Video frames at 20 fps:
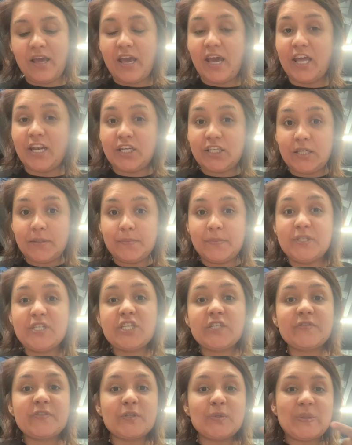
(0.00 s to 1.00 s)
and our
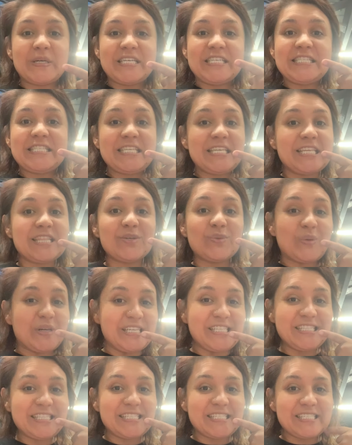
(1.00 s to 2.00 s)
beautiful white teeth
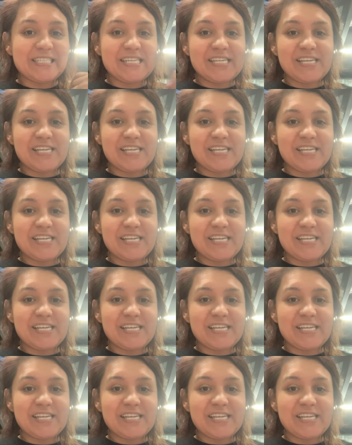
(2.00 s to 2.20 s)
white.